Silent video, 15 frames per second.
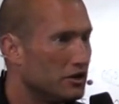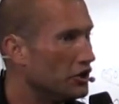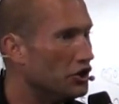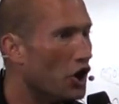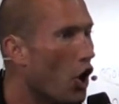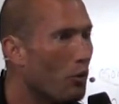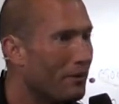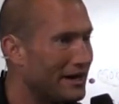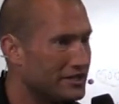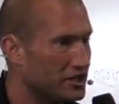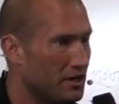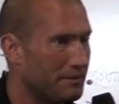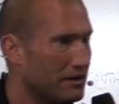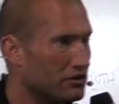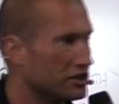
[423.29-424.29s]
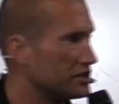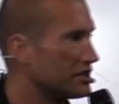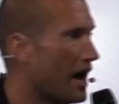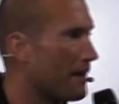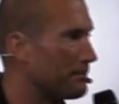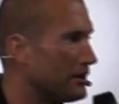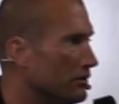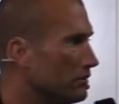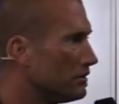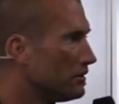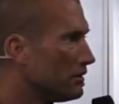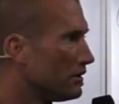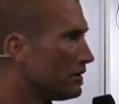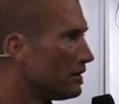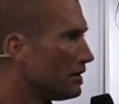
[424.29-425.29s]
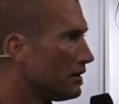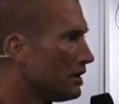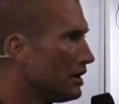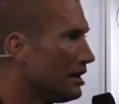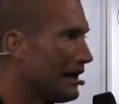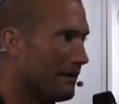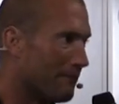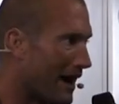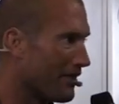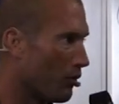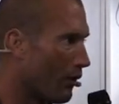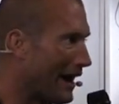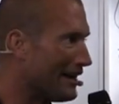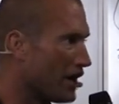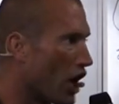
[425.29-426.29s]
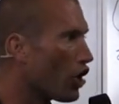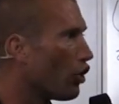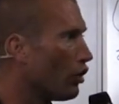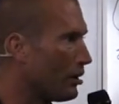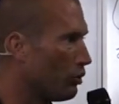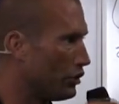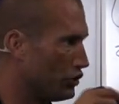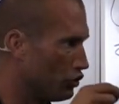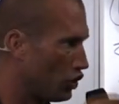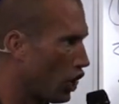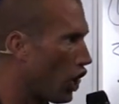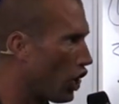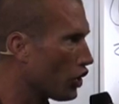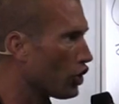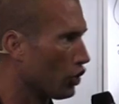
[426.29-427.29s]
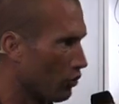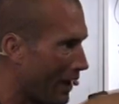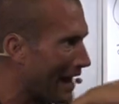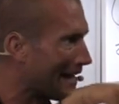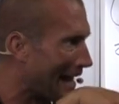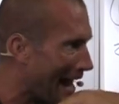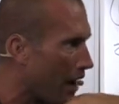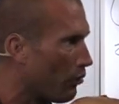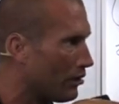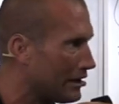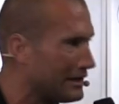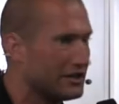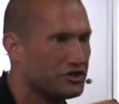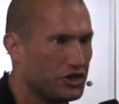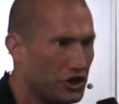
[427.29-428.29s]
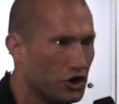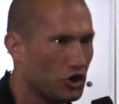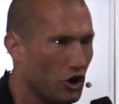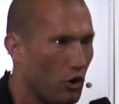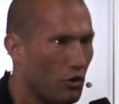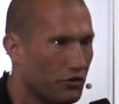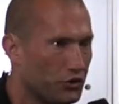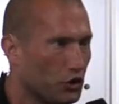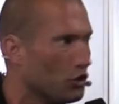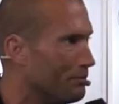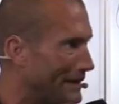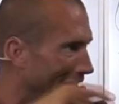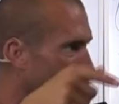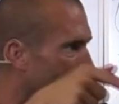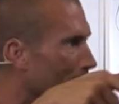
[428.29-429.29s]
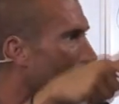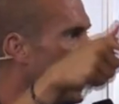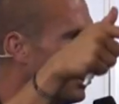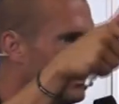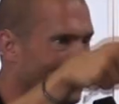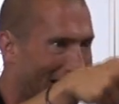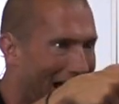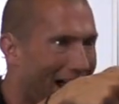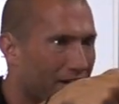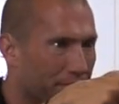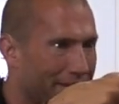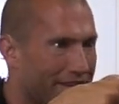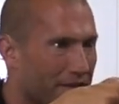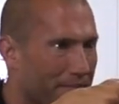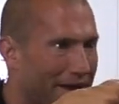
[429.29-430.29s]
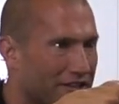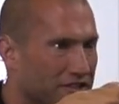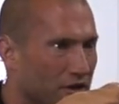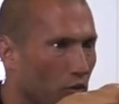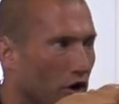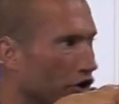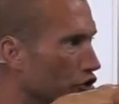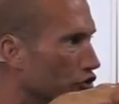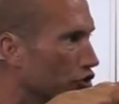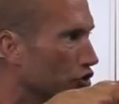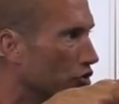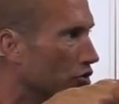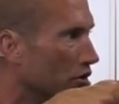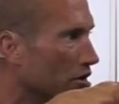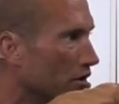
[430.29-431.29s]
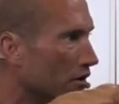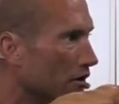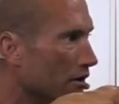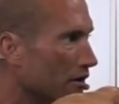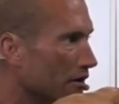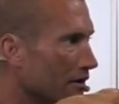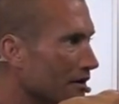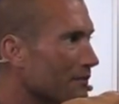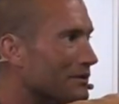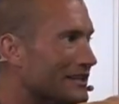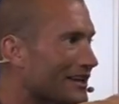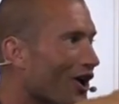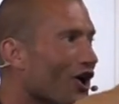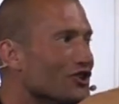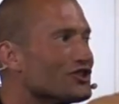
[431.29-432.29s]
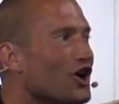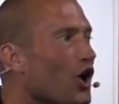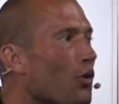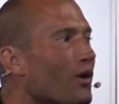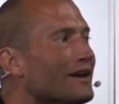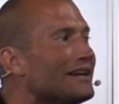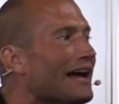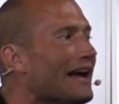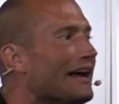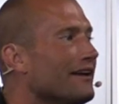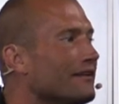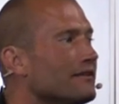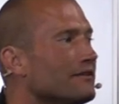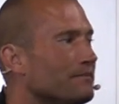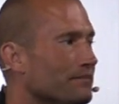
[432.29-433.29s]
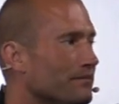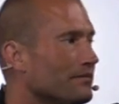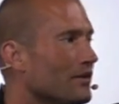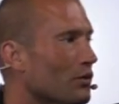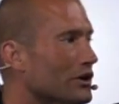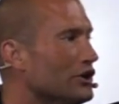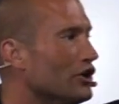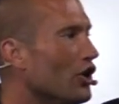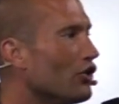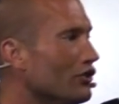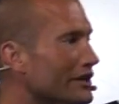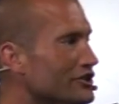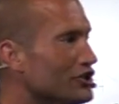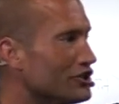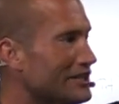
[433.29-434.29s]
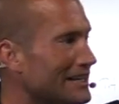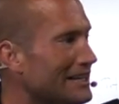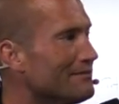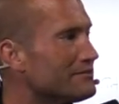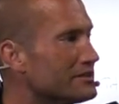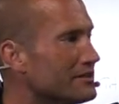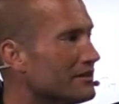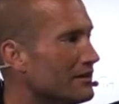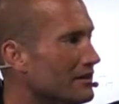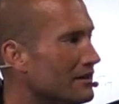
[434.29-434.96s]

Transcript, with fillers: Nobody's going to be able to stop you. And by the way, not only will you conquer right now what it is that you're going through and become undeniably the best at what you do, but then also one day when you go to lead your teams,